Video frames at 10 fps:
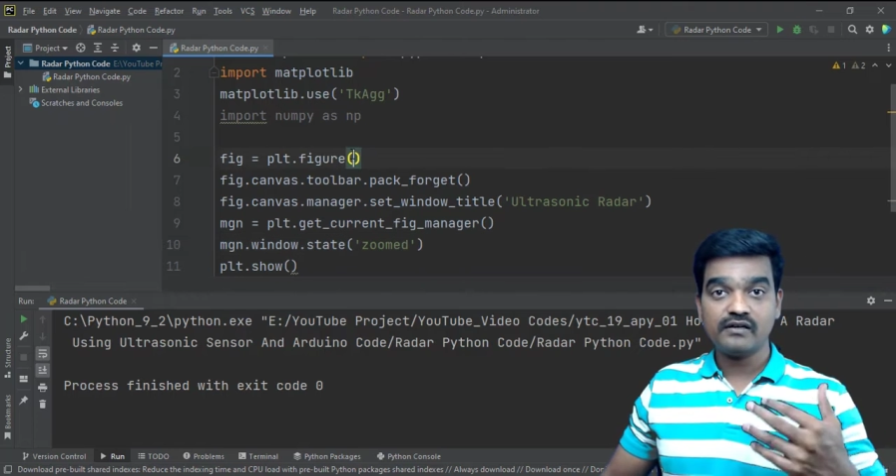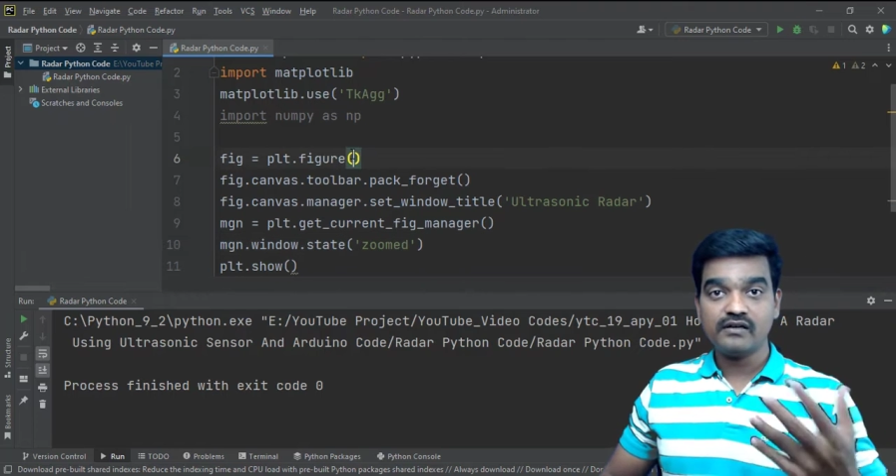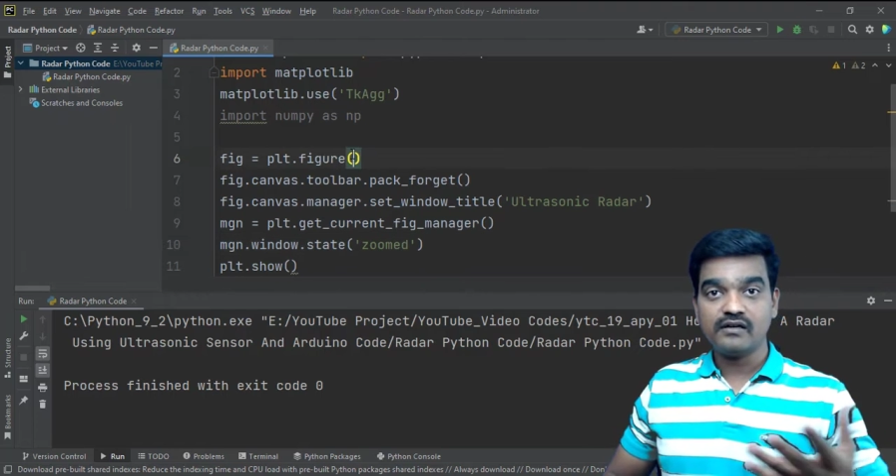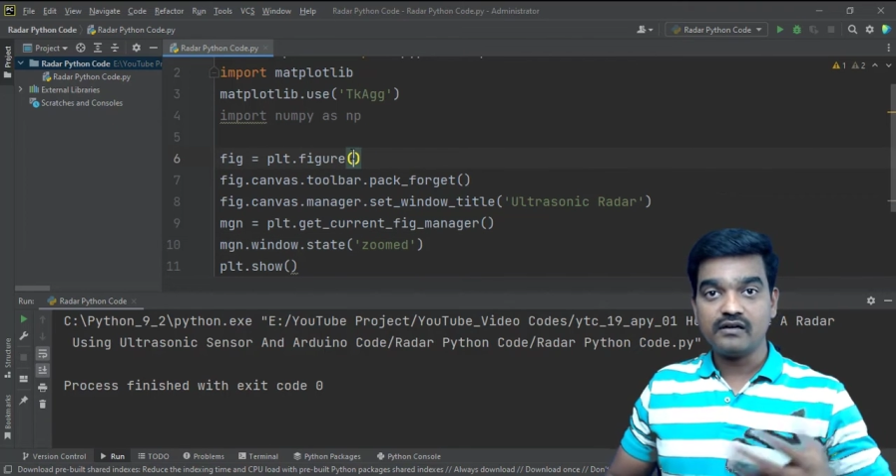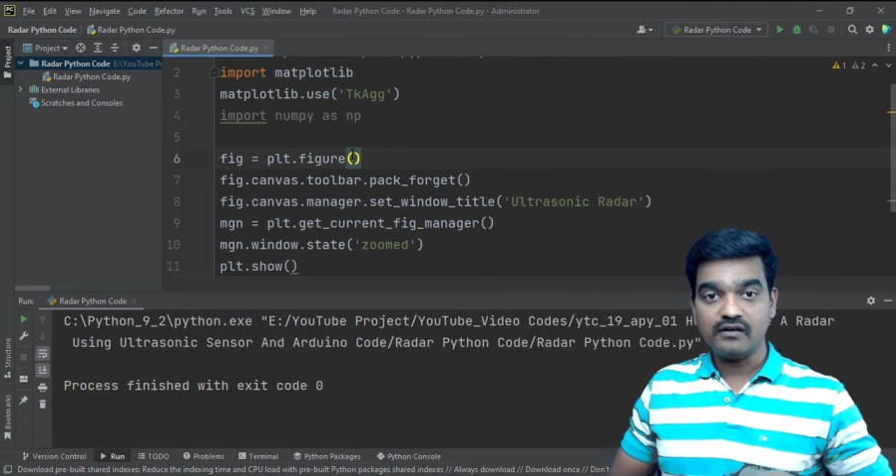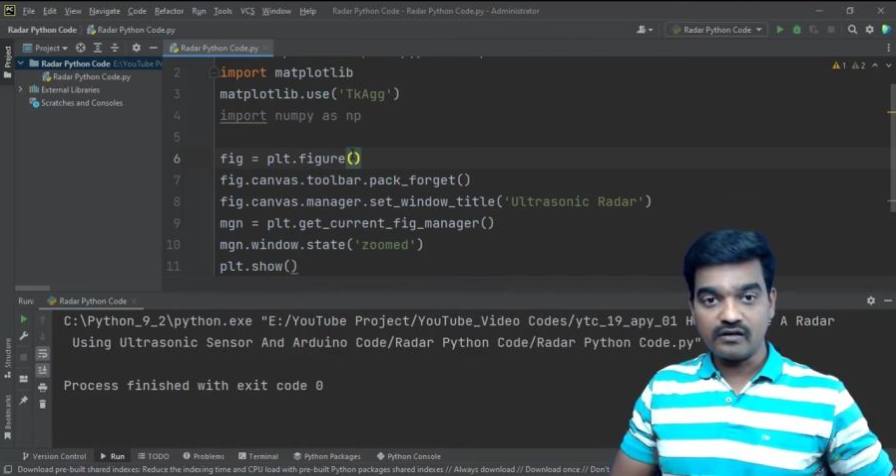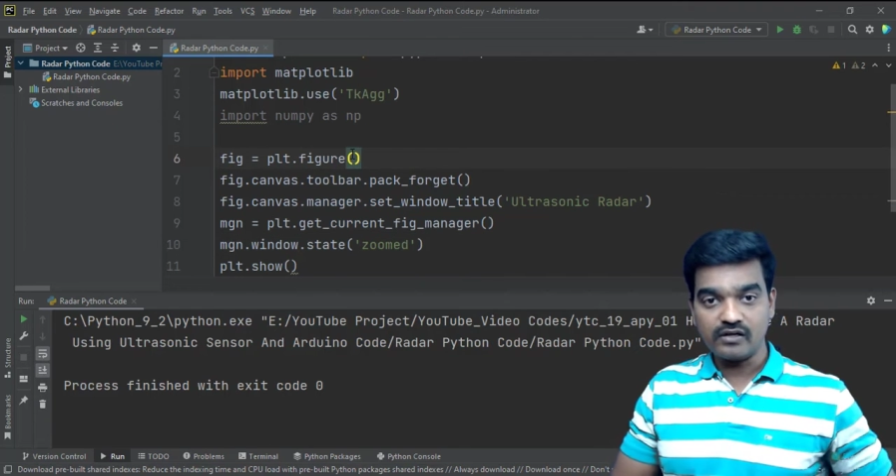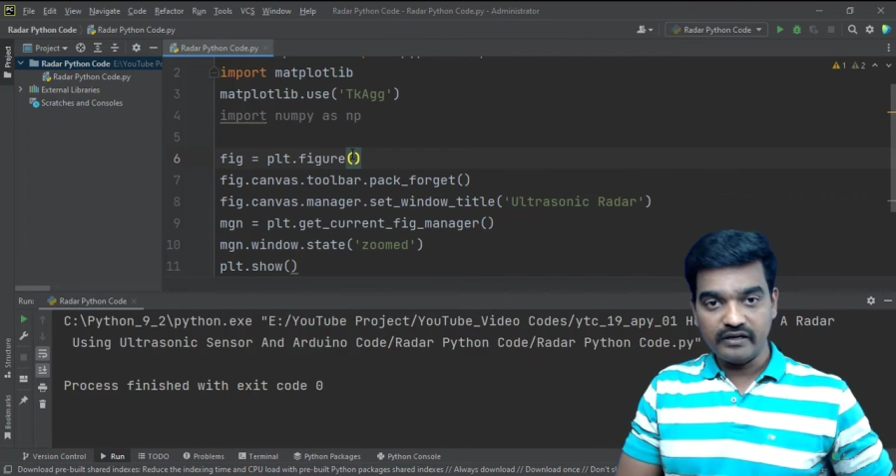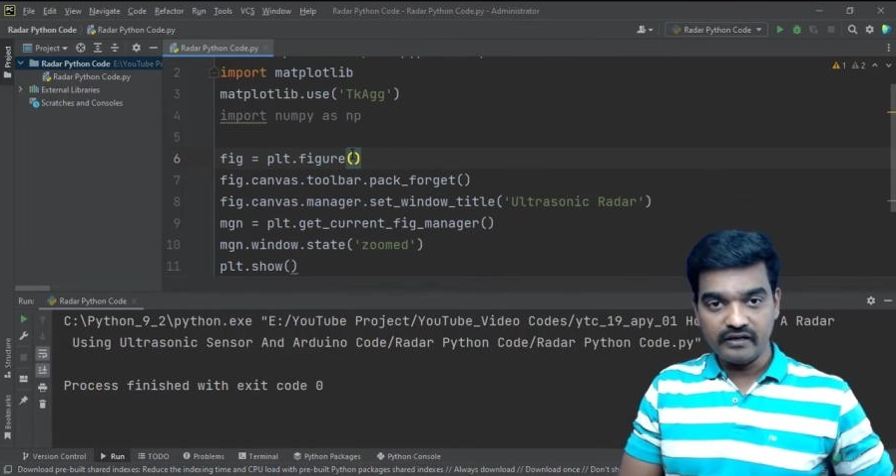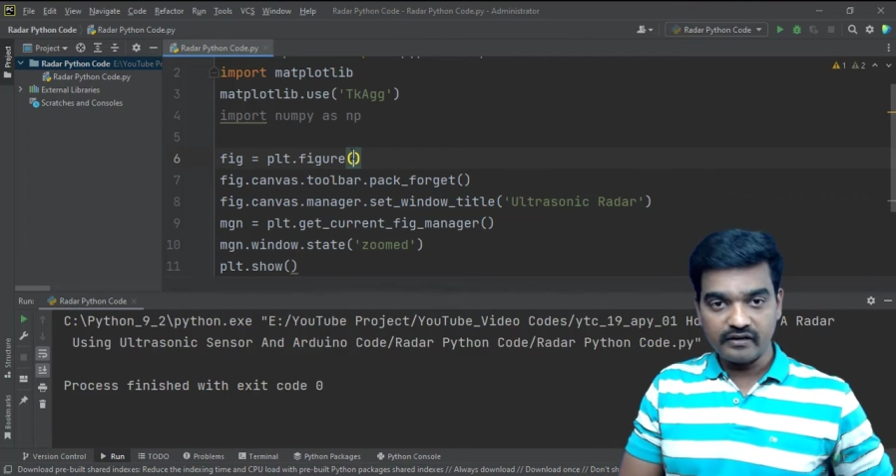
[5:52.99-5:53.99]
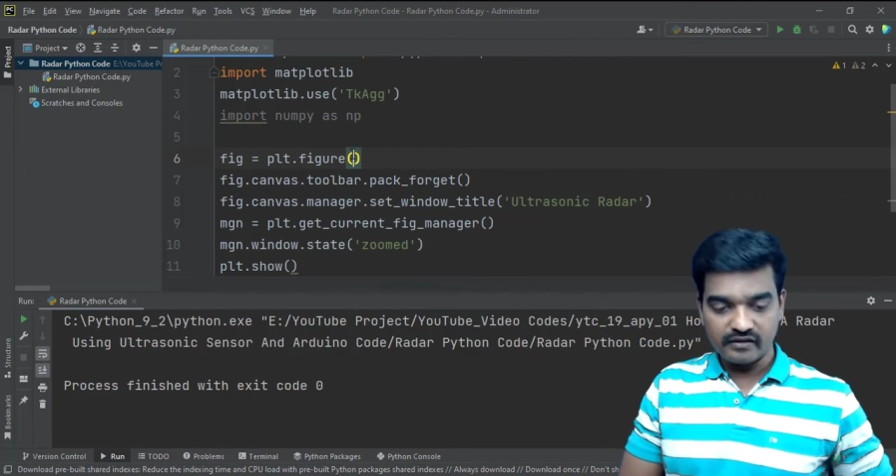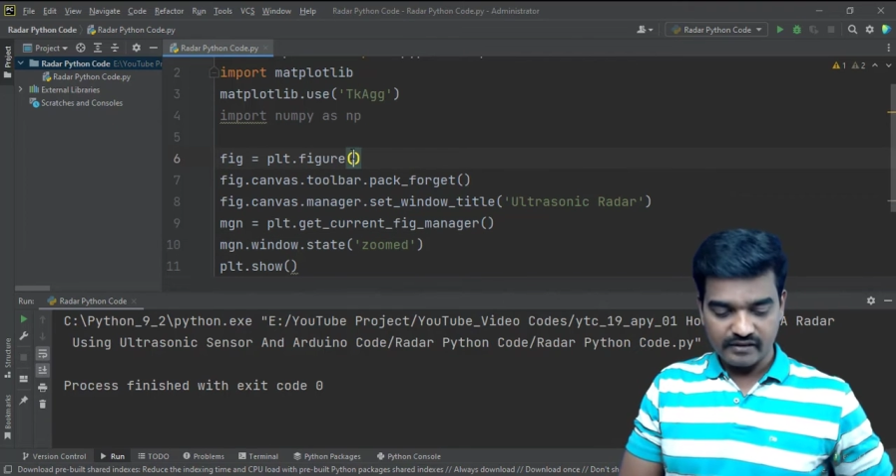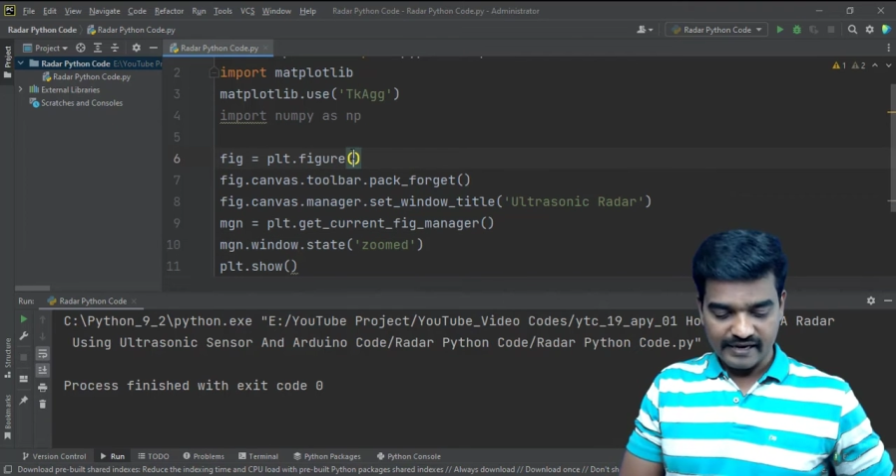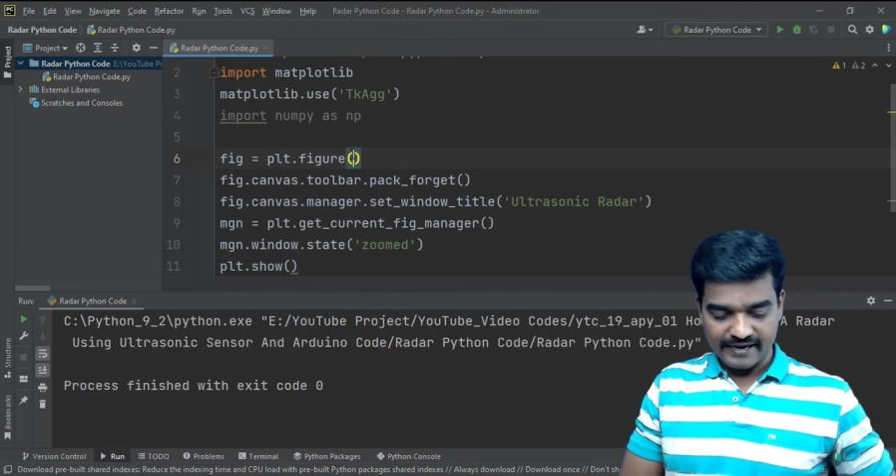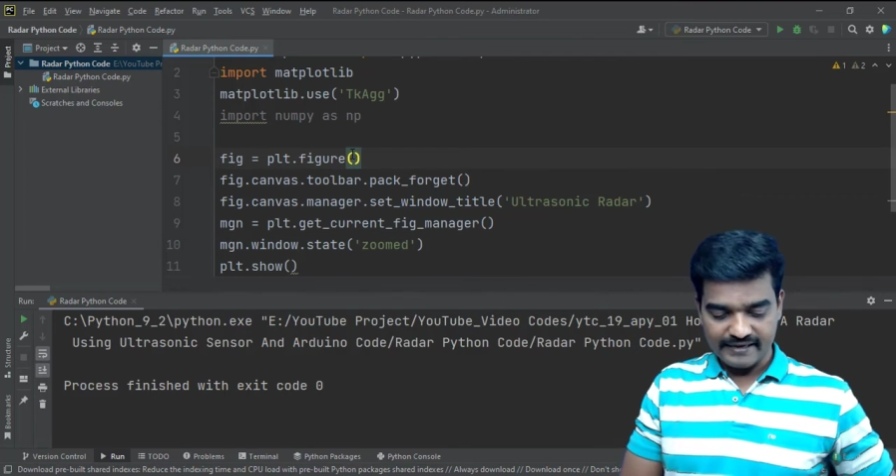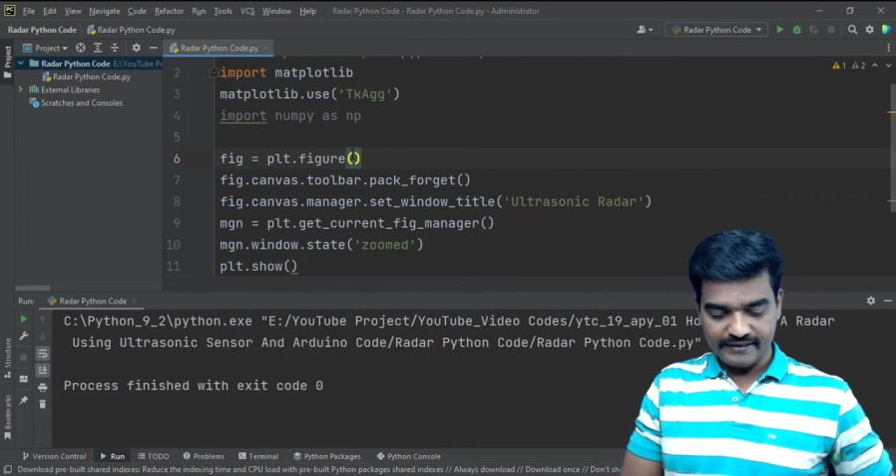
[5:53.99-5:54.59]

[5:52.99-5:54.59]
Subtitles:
a color, and